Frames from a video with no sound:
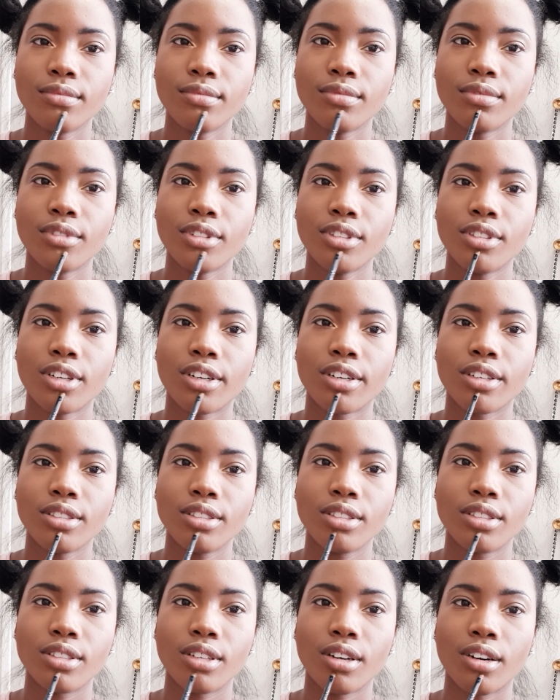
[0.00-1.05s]
It's hard to
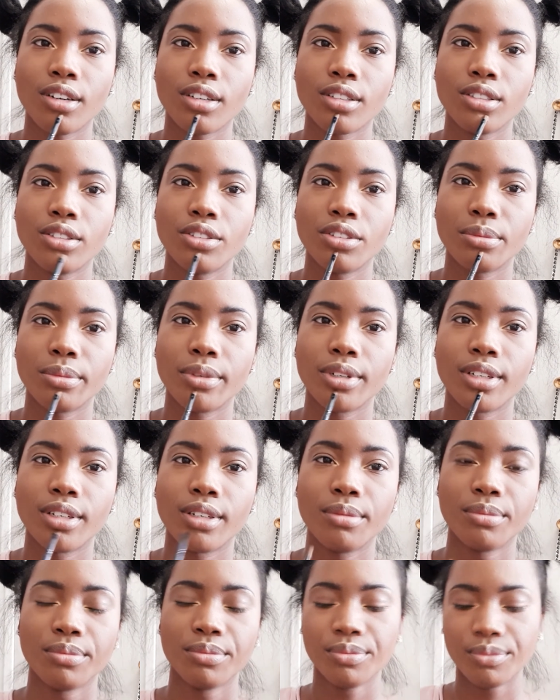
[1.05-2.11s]
talk and do your makeup.
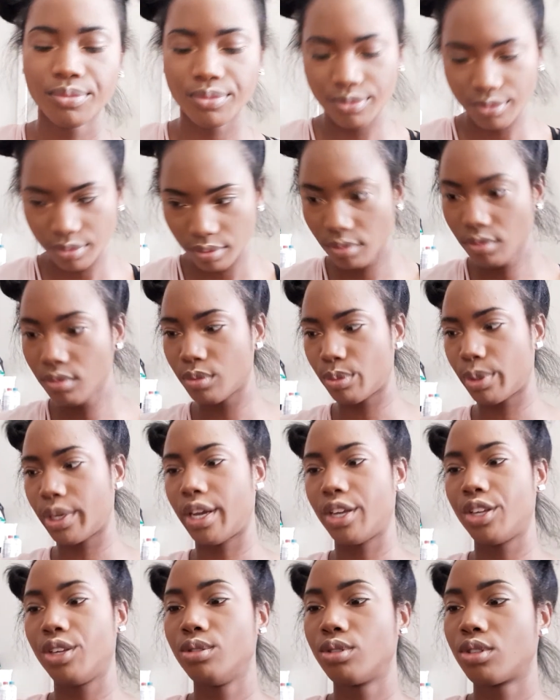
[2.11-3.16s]
But yeah,
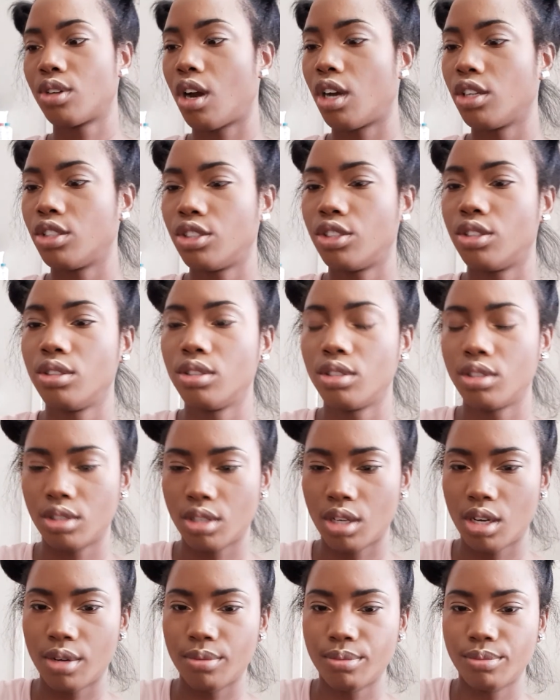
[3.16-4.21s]
use God
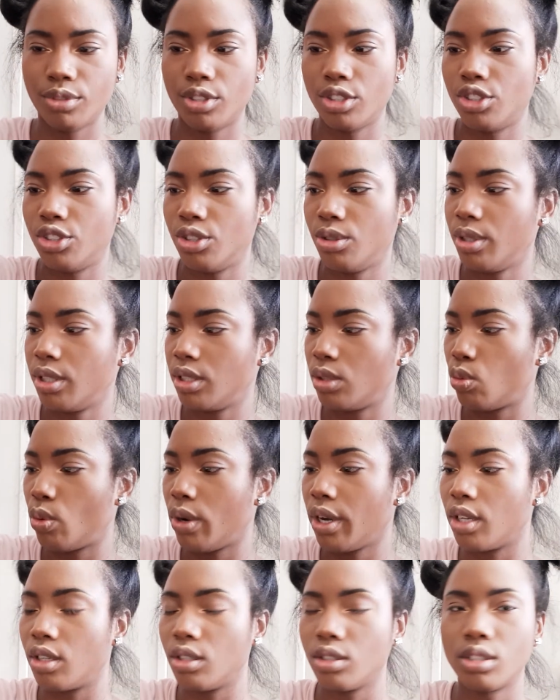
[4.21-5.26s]
to do his
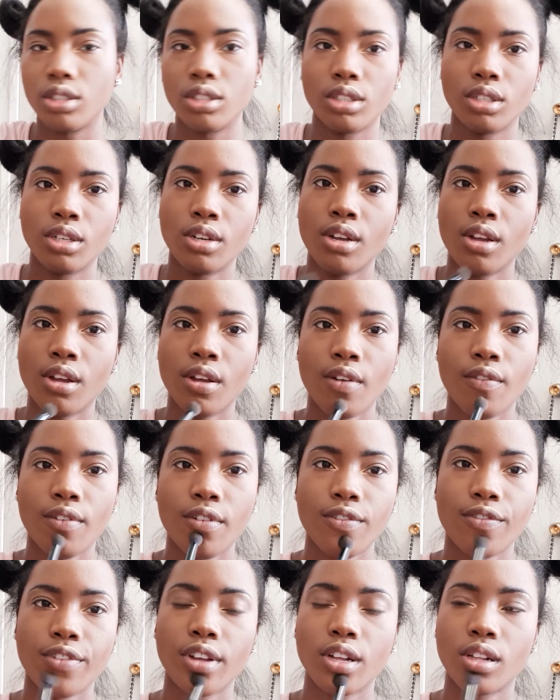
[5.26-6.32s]
will, to
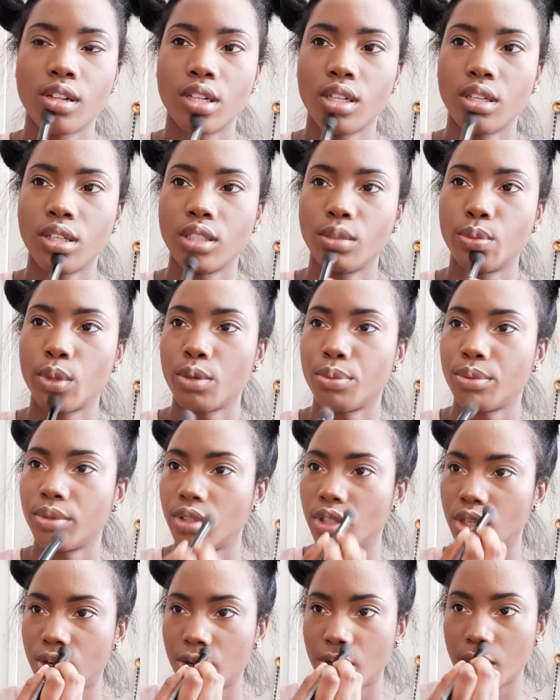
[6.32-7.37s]
fulfill his purpose
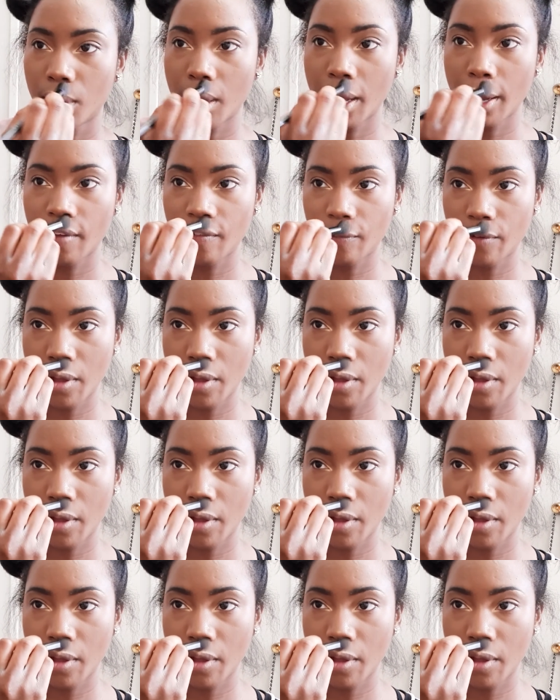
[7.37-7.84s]
in your life.